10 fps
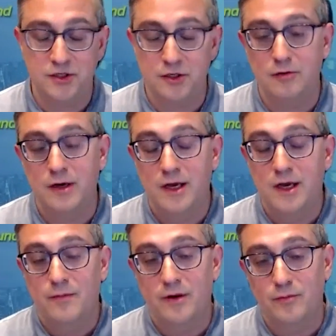show,
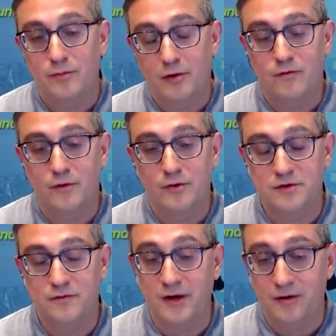but more of
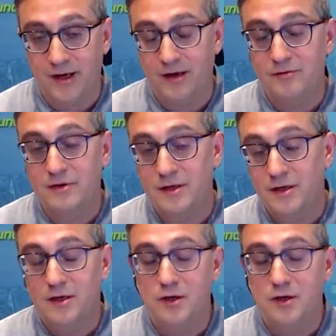folks who have been around,